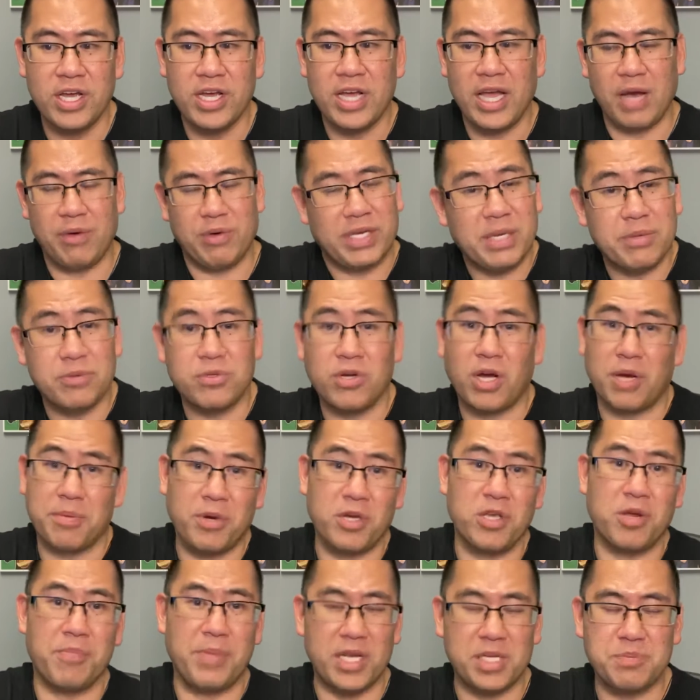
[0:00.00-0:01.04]
And we keep talking about
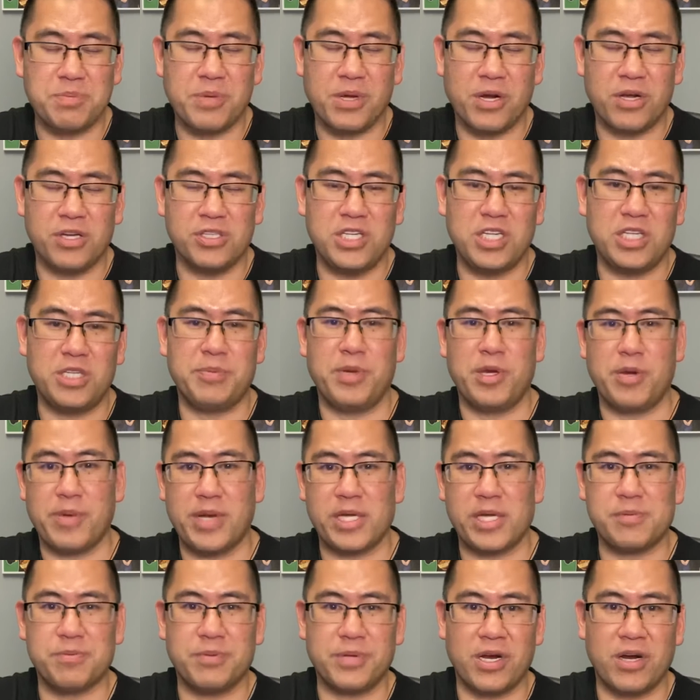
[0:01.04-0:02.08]
your best players need to be your
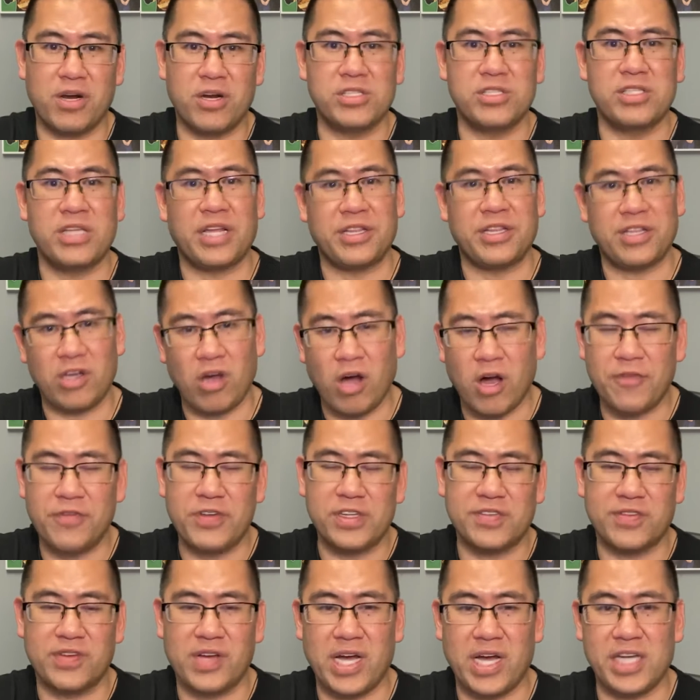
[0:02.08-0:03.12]
best players, that the
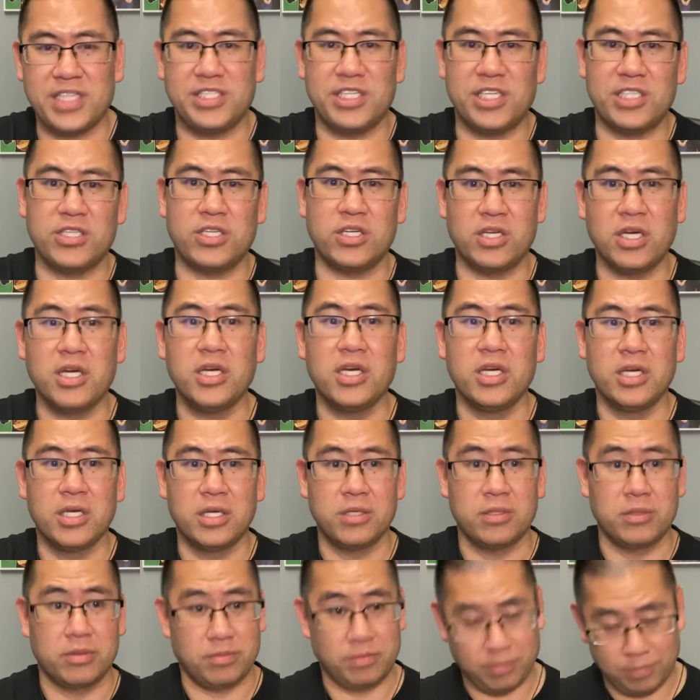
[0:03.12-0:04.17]
offensive guys need to
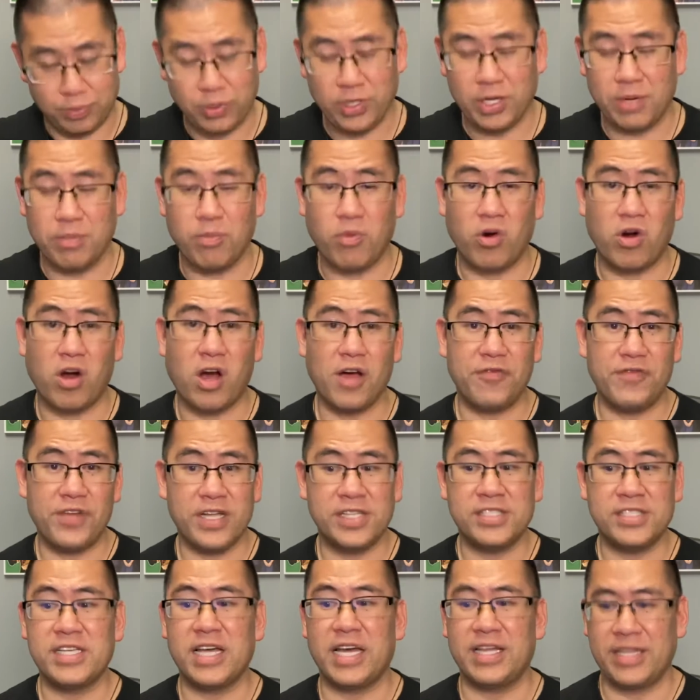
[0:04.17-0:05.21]
put in more
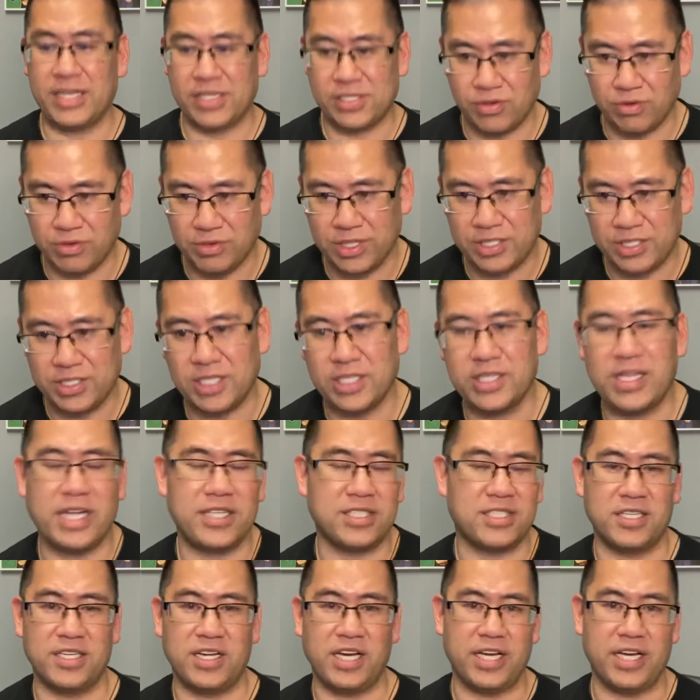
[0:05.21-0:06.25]
offense, and they certainly did that
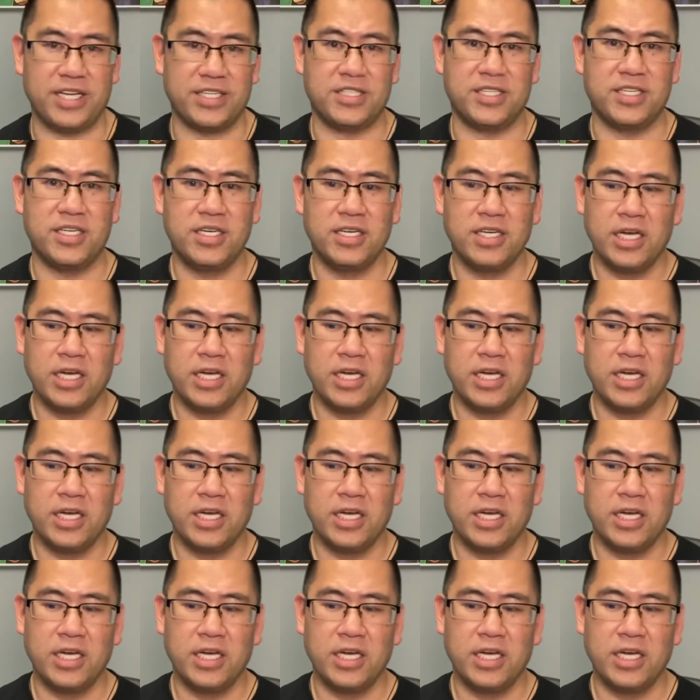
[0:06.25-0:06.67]
tonight.